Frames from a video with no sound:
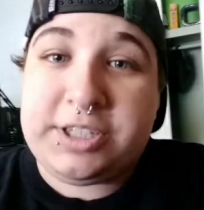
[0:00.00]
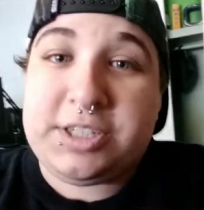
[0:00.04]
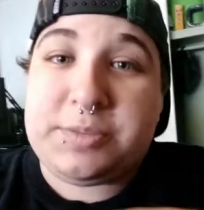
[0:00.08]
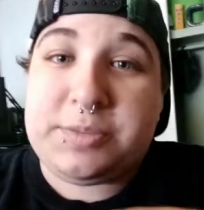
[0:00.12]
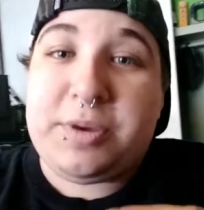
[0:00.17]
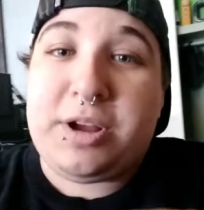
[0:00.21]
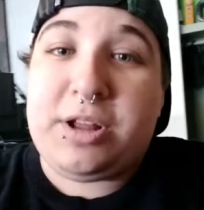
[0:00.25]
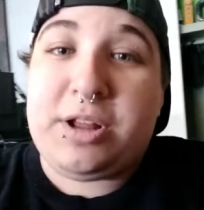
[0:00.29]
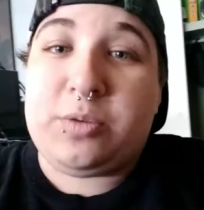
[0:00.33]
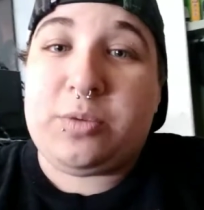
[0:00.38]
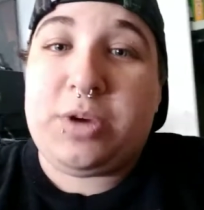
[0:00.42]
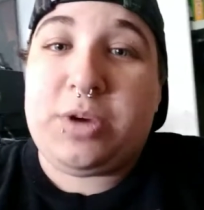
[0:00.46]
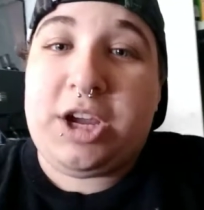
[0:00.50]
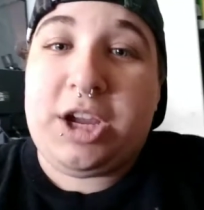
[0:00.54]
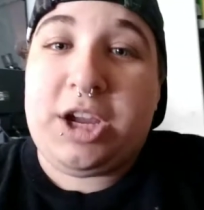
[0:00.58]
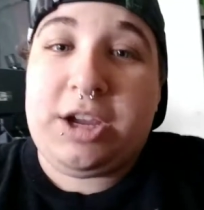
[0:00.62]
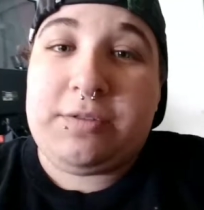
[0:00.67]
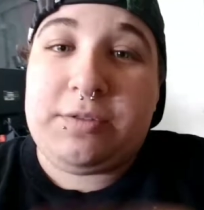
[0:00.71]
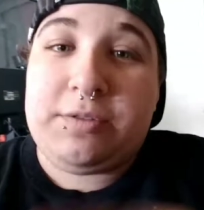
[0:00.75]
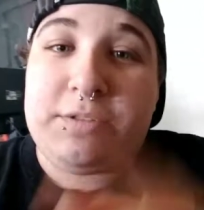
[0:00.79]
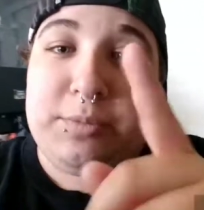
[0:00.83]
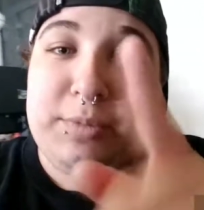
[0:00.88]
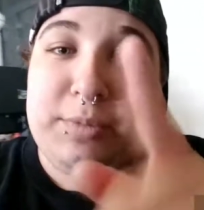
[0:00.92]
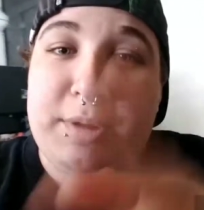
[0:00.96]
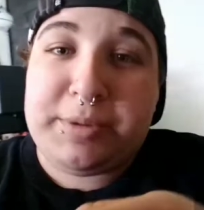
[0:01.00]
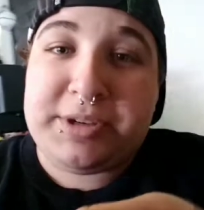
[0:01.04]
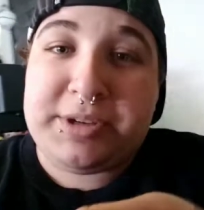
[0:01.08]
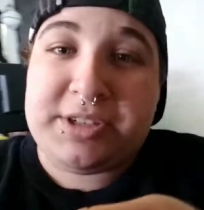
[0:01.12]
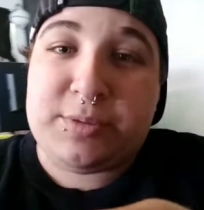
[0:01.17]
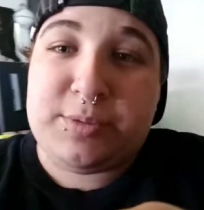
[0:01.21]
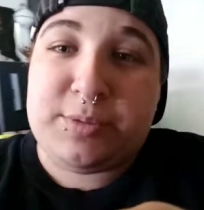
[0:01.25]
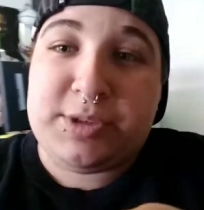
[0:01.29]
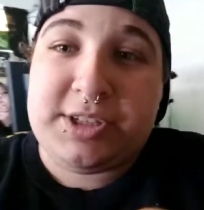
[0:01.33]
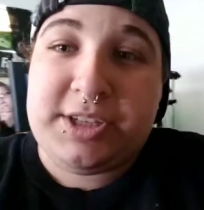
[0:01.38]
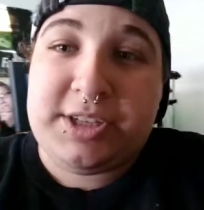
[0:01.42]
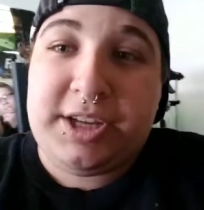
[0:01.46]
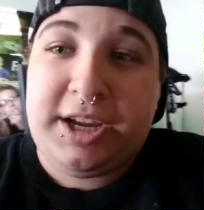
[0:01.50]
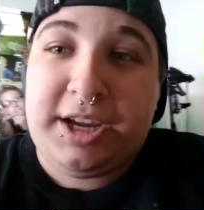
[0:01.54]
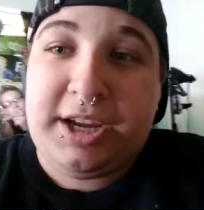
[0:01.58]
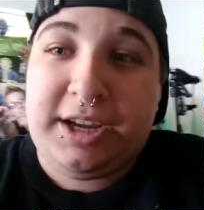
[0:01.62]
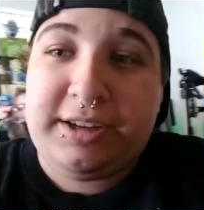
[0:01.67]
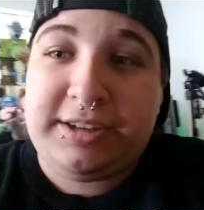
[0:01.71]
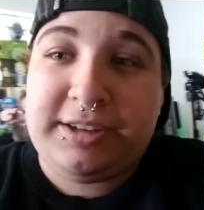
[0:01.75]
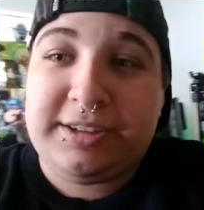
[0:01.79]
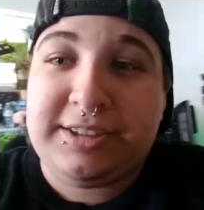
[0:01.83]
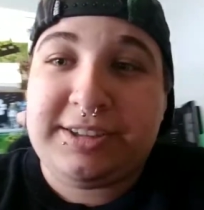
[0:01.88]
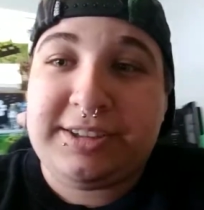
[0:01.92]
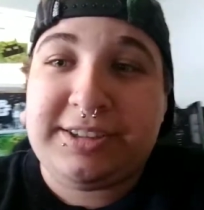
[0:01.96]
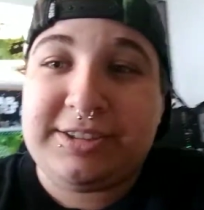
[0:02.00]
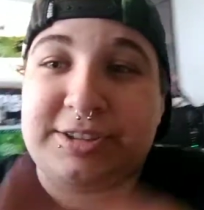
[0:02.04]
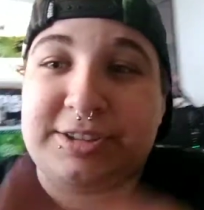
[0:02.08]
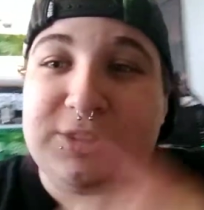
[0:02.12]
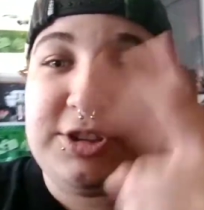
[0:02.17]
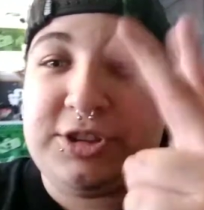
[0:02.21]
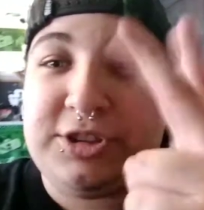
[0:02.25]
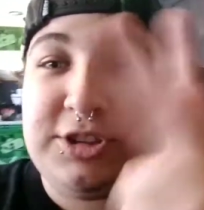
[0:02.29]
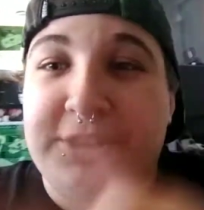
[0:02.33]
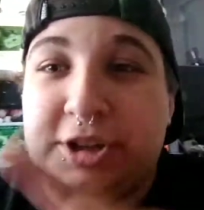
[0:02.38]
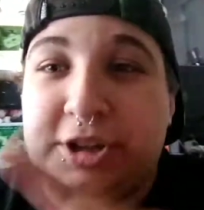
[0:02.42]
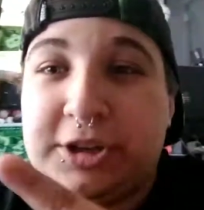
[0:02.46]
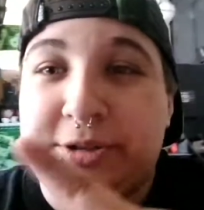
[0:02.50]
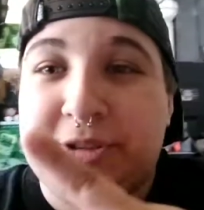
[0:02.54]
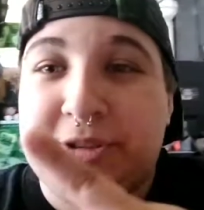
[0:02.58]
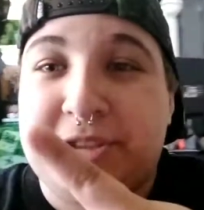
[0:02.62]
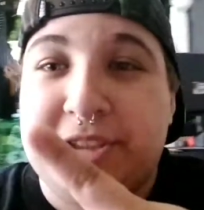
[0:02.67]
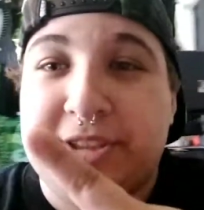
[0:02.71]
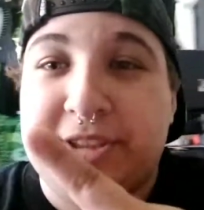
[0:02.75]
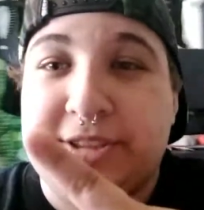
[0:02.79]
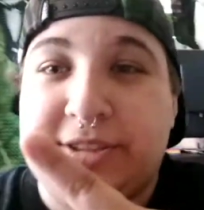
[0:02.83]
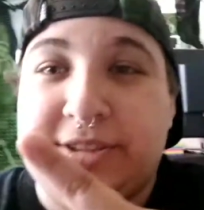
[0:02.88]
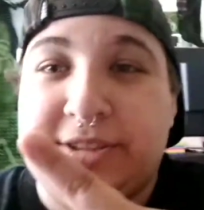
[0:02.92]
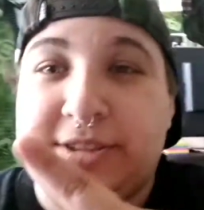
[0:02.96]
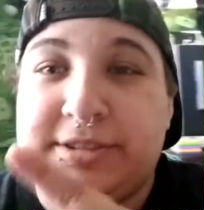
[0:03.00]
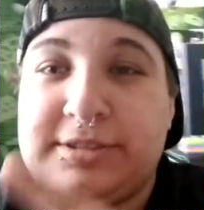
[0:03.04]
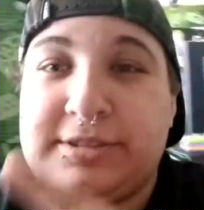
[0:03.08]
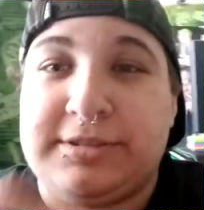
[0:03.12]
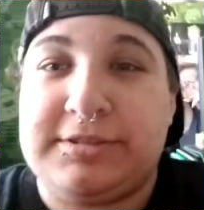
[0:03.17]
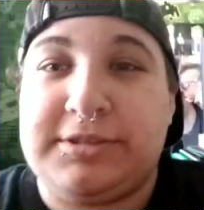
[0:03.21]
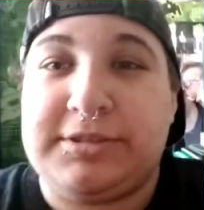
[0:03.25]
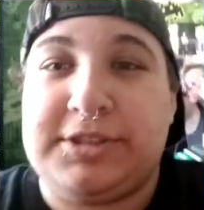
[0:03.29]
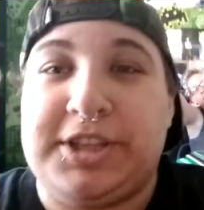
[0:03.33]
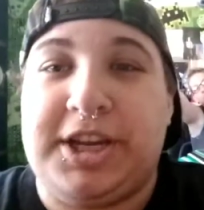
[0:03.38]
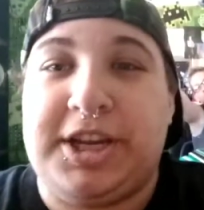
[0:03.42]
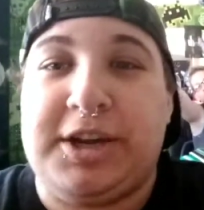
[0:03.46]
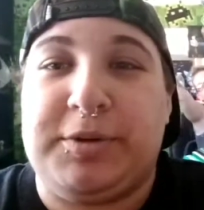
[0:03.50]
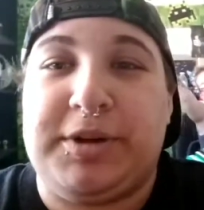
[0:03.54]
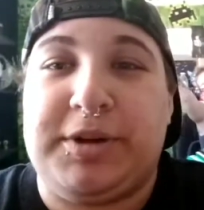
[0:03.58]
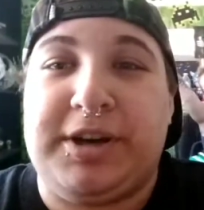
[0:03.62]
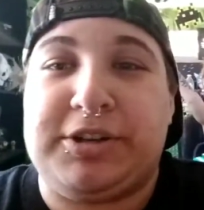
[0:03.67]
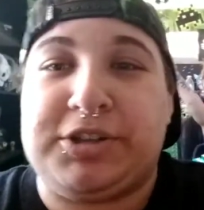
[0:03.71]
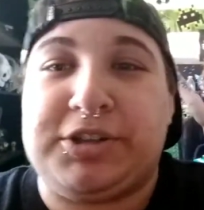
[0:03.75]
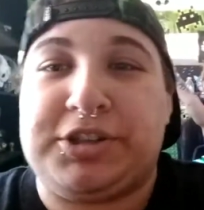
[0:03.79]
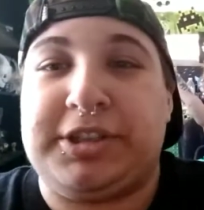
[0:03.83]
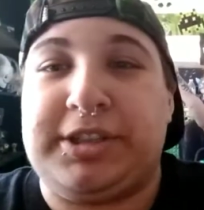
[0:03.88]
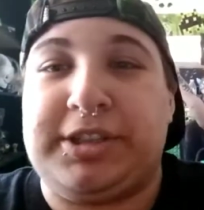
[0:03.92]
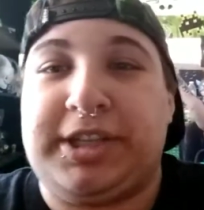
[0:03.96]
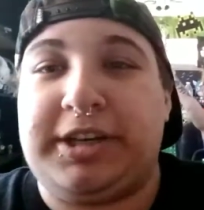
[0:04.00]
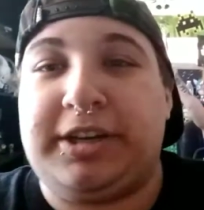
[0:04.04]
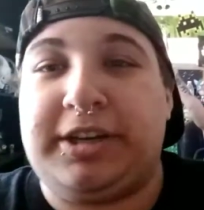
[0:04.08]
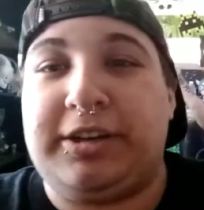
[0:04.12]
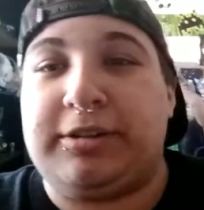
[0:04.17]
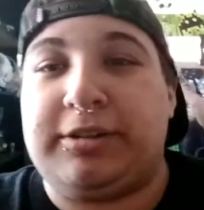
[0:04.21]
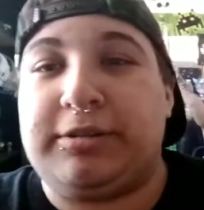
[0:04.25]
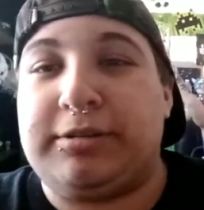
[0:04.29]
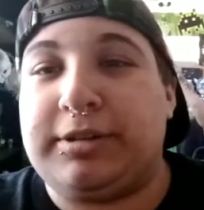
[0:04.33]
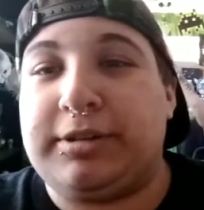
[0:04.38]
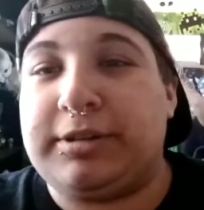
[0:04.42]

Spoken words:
to smile and wave. Might make someone's day. Deuces. Shay, what else should they do?